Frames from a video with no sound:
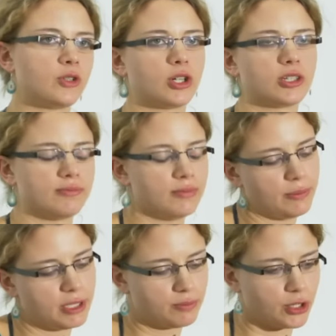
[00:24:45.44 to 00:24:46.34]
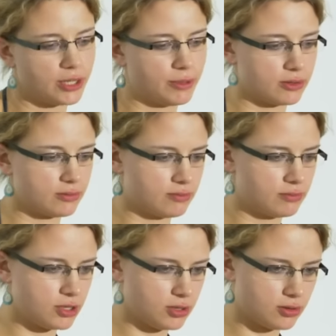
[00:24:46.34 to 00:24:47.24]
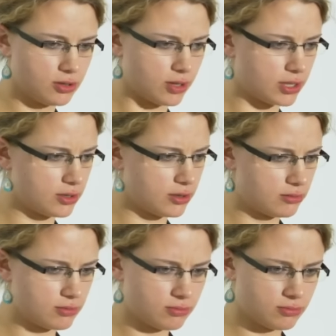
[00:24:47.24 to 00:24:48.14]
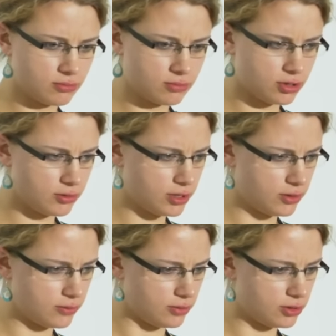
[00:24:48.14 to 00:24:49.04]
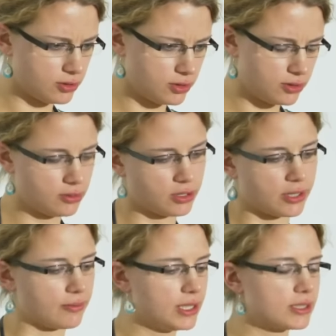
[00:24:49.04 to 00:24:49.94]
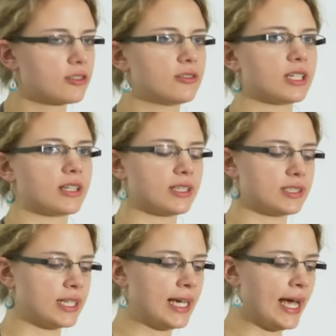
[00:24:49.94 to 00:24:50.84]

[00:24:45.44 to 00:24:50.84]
or a bit more about, oh no, that's not real full screen. Okay, let's go like this.